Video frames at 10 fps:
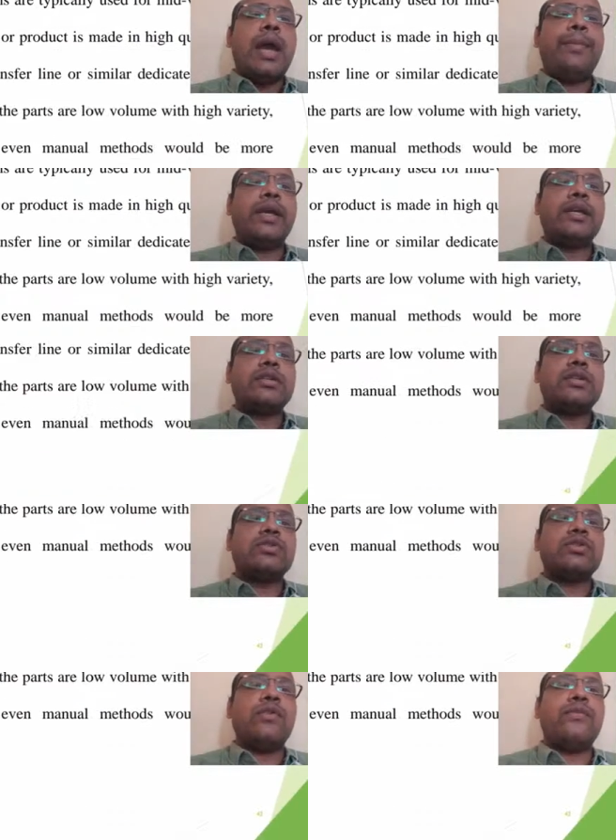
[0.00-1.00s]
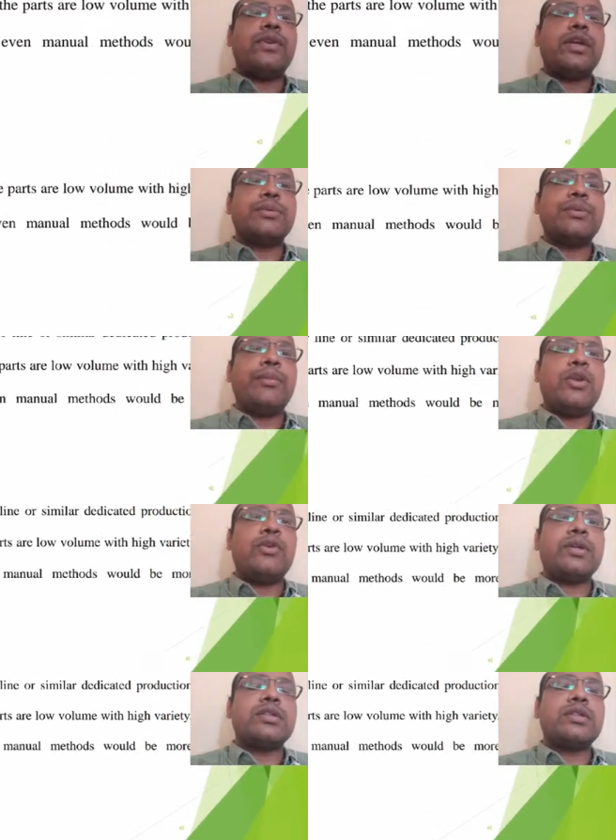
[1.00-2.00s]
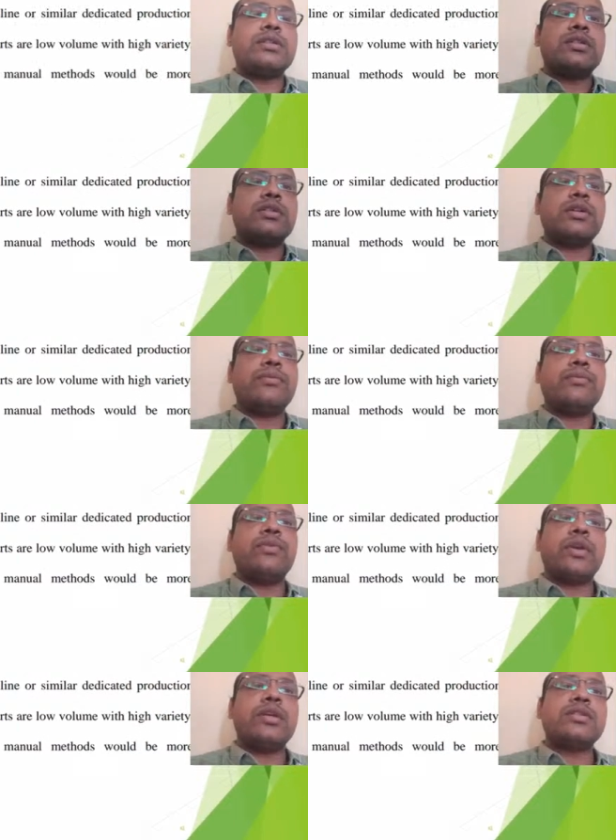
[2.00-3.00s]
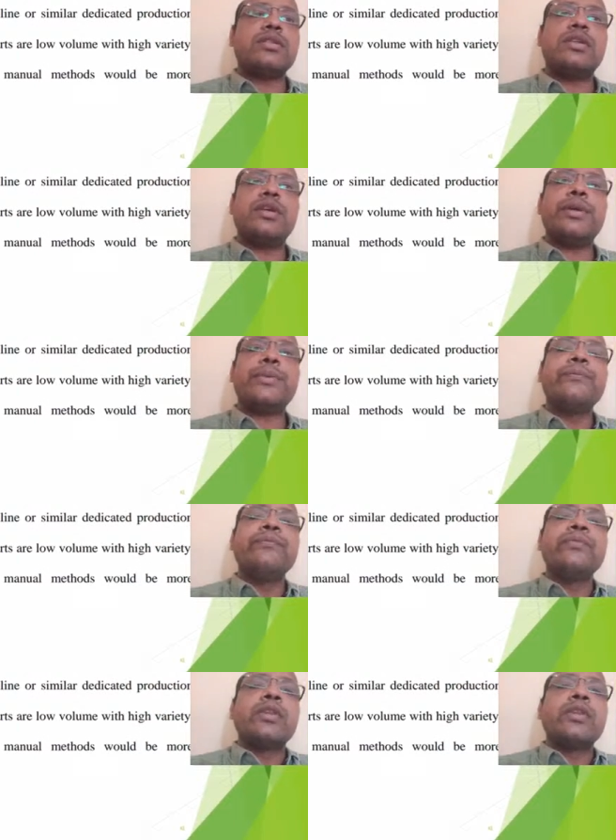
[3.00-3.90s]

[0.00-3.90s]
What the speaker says: Applications of flexible manufacturing system, you can see here.